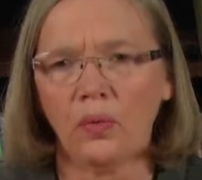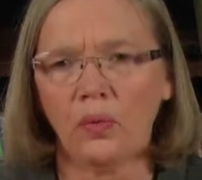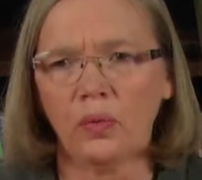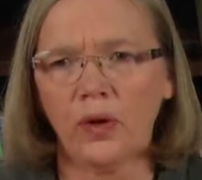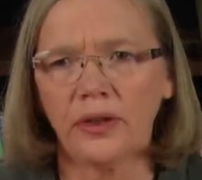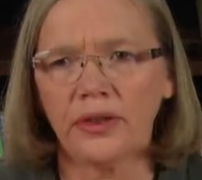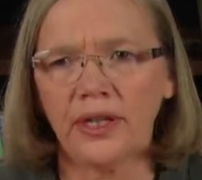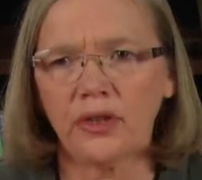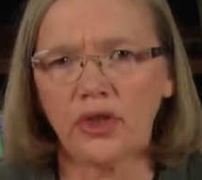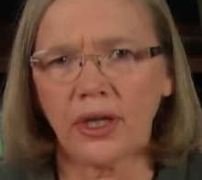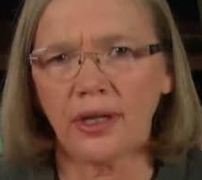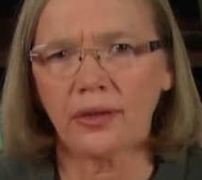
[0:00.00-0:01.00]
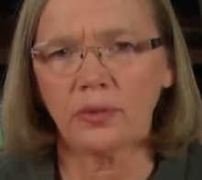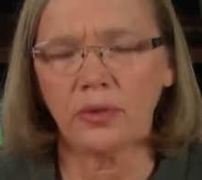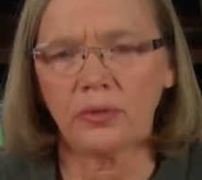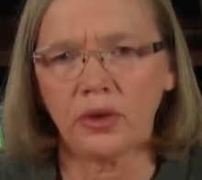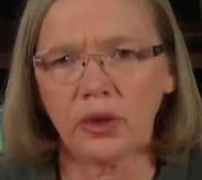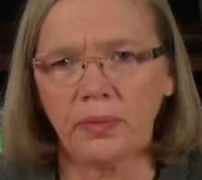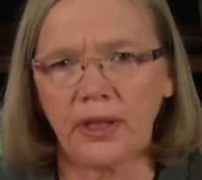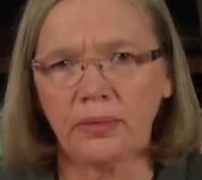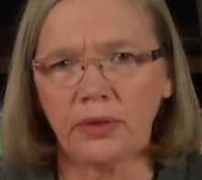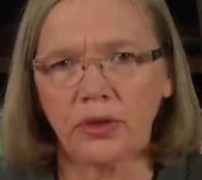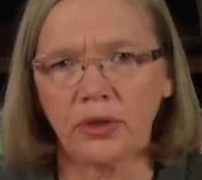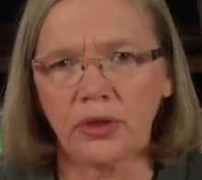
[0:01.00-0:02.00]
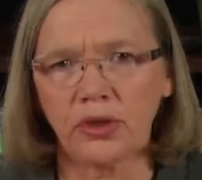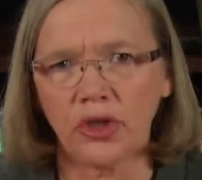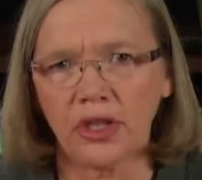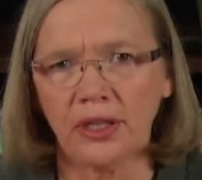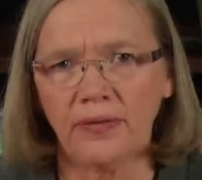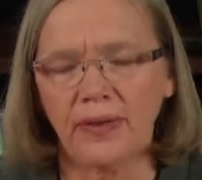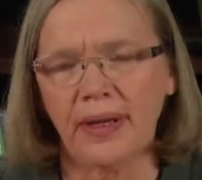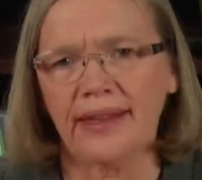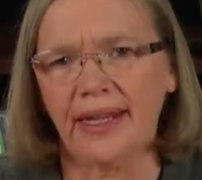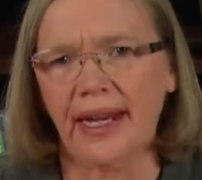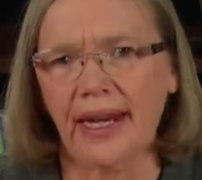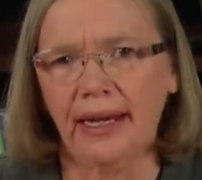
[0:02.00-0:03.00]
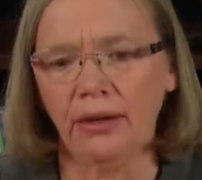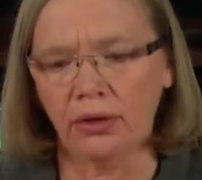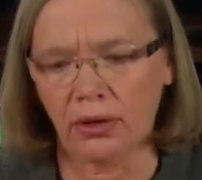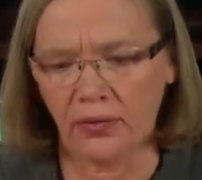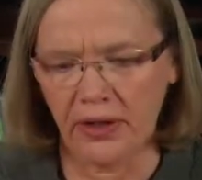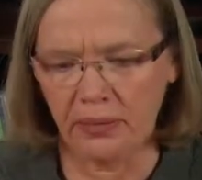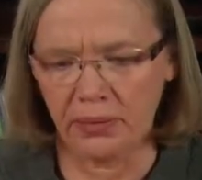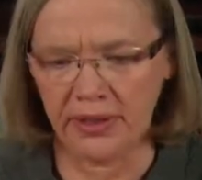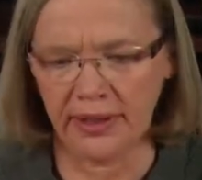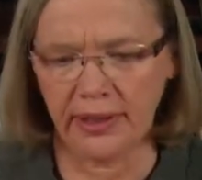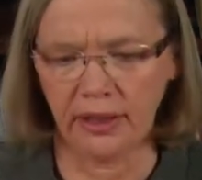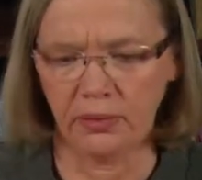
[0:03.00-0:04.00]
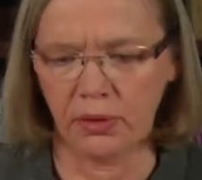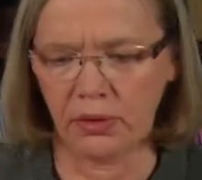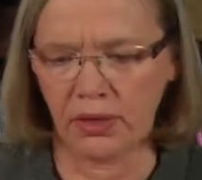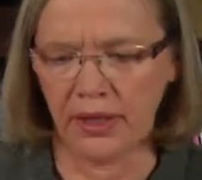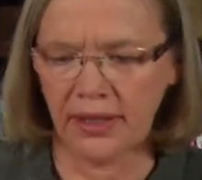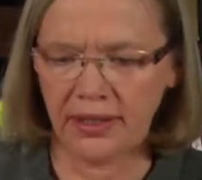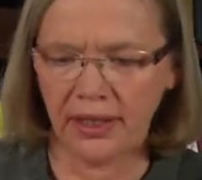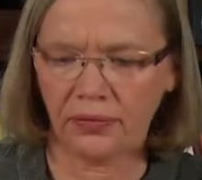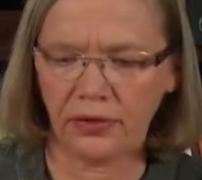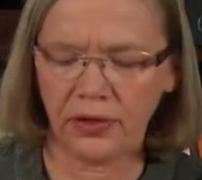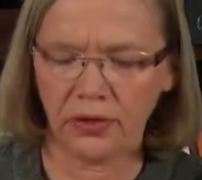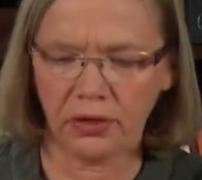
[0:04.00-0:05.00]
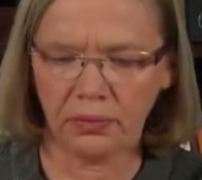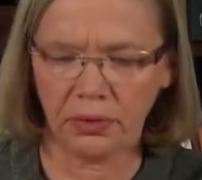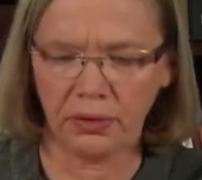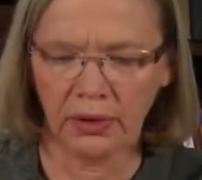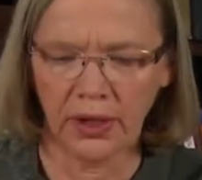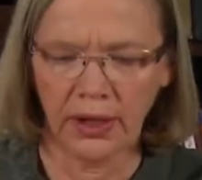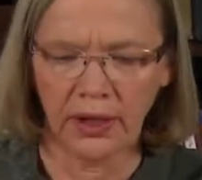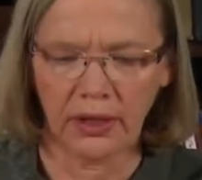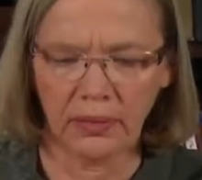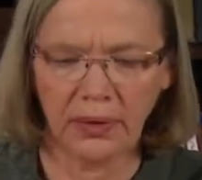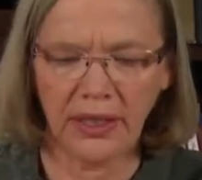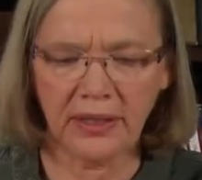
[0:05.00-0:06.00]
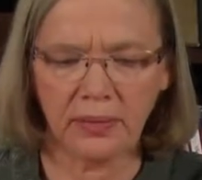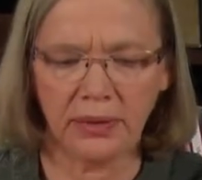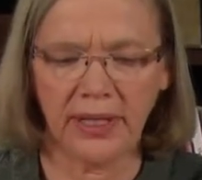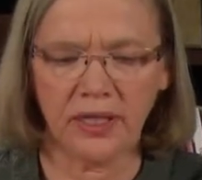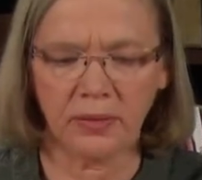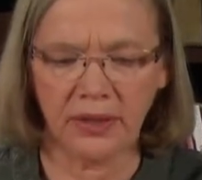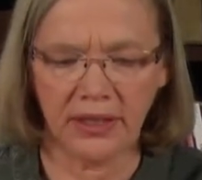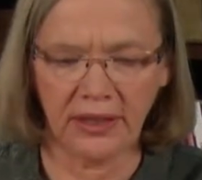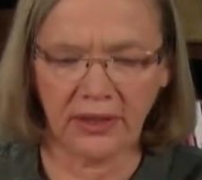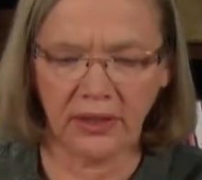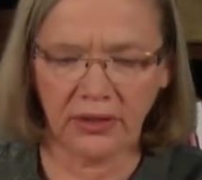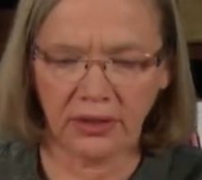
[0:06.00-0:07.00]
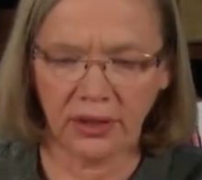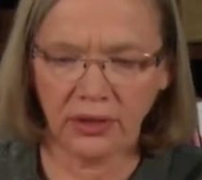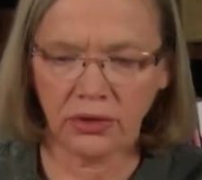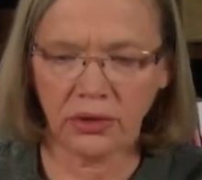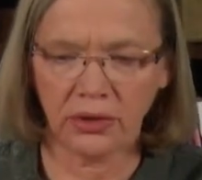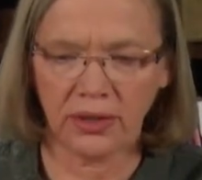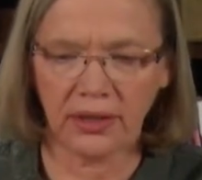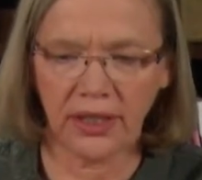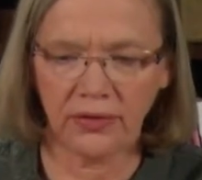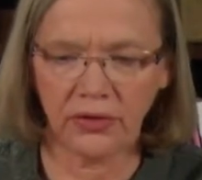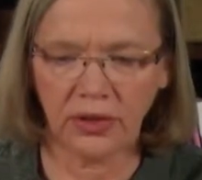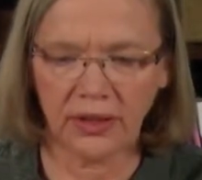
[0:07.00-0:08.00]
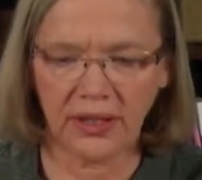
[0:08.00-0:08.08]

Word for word: what that child would, should be able to achieve at the end of that particular book. Let's say, for example, the beta placement test. It's going to give you a